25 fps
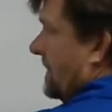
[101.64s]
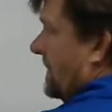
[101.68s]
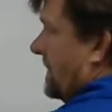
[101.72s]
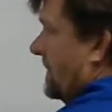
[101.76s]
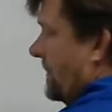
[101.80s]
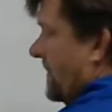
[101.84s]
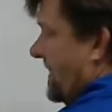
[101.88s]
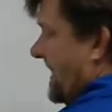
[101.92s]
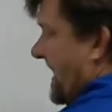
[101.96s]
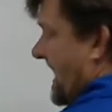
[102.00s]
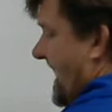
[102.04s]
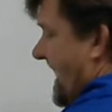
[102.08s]

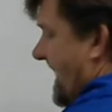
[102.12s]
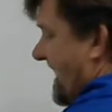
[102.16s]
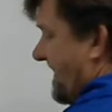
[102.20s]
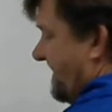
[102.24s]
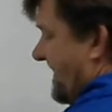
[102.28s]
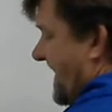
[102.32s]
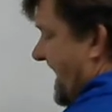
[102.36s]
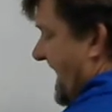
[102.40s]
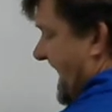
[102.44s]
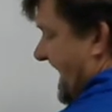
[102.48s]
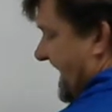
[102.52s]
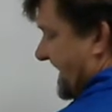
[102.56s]
We
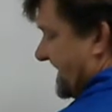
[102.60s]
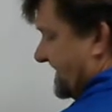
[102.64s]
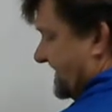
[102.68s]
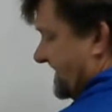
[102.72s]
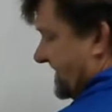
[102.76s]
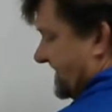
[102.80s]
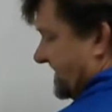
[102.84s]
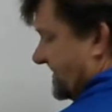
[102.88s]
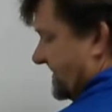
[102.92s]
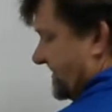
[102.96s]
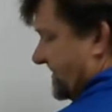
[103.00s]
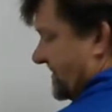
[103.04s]
have x
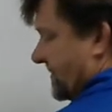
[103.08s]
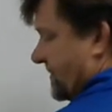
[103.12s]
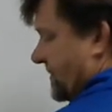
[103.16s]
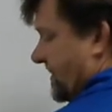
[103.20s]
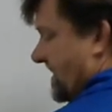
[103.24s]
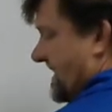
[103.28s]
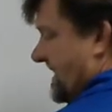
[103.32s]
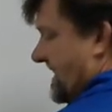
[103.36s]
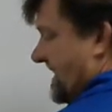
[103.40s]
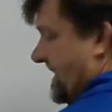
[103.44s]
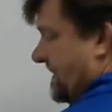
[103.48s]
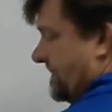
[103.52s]
is
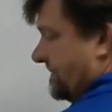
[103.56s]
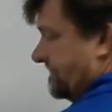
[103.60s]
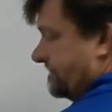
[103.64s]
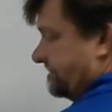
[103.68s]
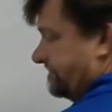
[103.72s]
3,